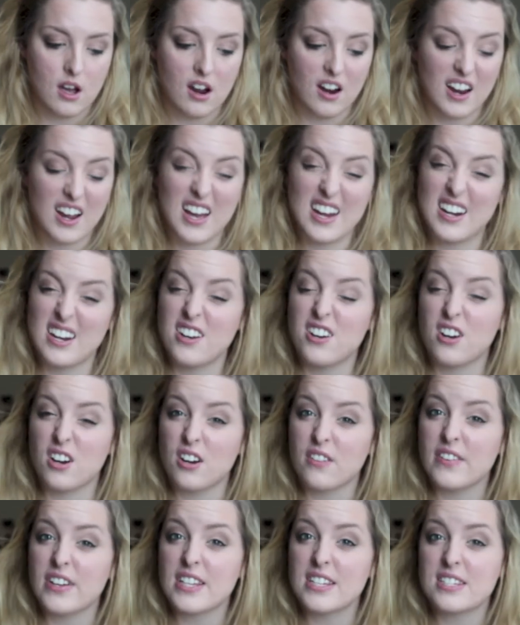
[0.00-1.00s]
are kind of
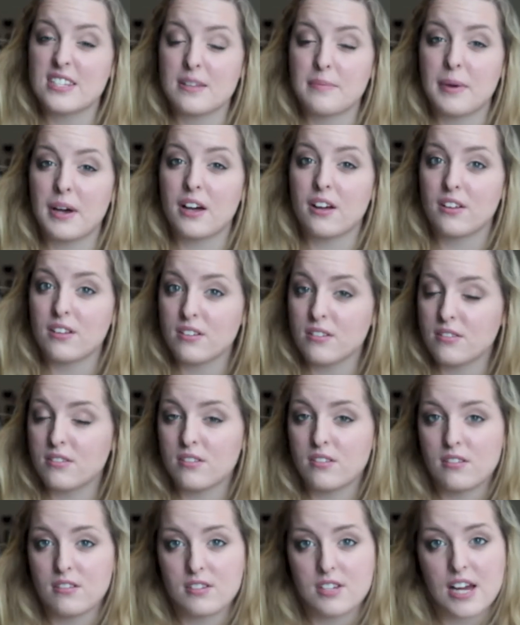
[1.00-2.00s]
nervous about
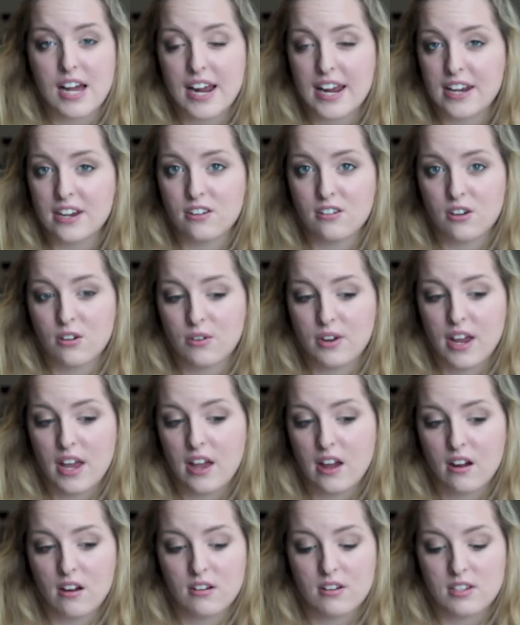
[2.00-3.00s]
dyeing your own
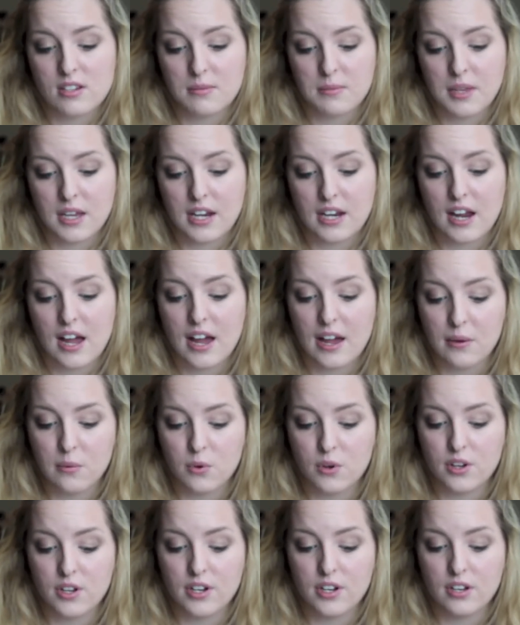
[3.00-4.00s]
hair or something, I
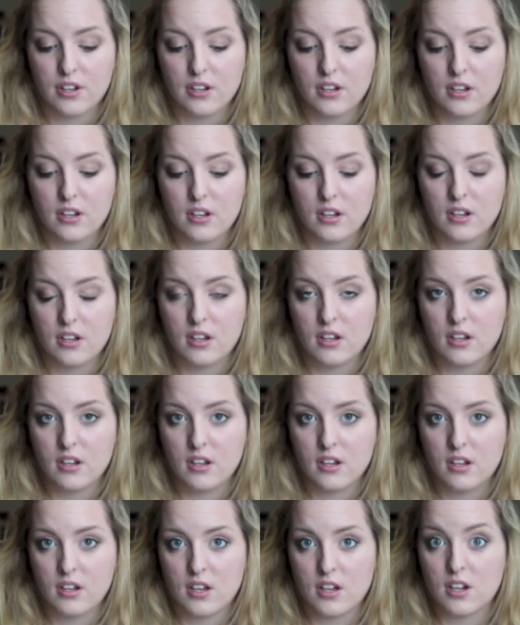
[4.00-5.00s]
would
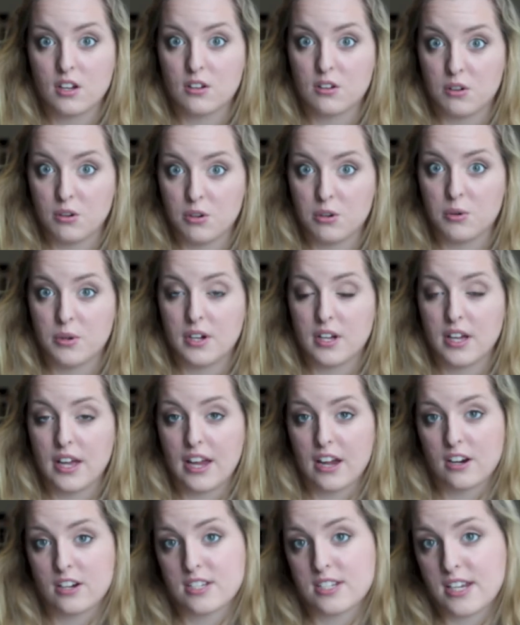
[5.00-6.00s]
go to a
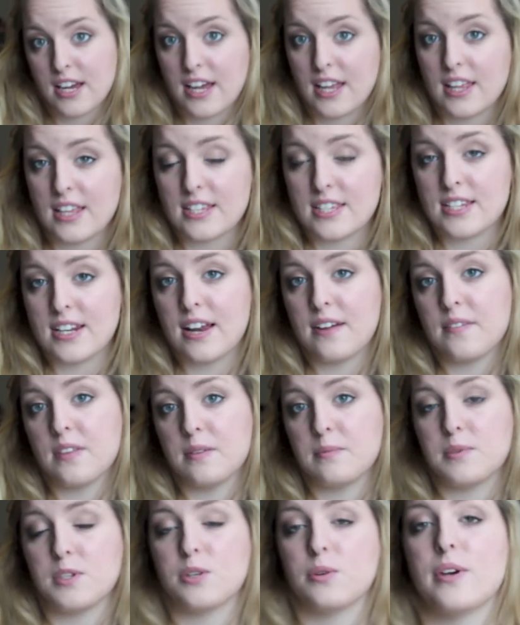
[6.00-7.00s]
hairstylist and have
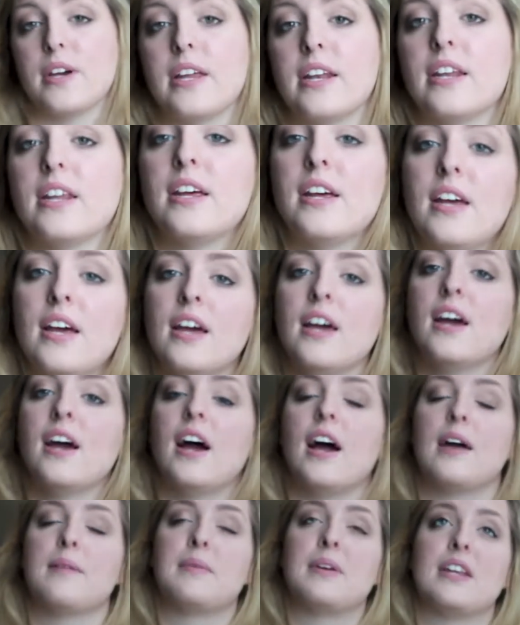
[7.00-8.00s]
them do it.
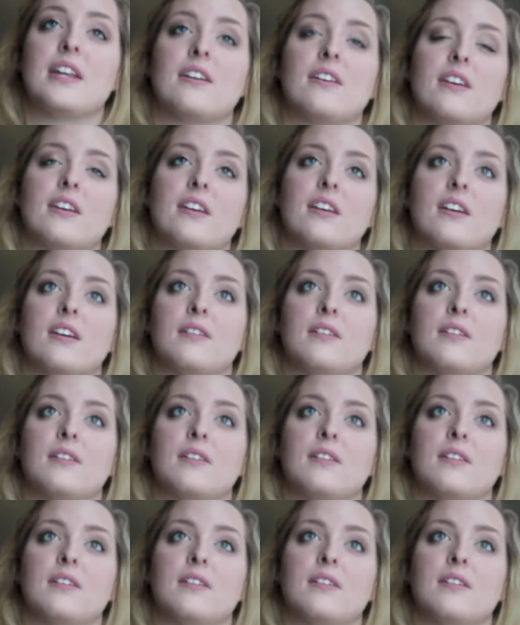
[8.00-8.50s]
I mean,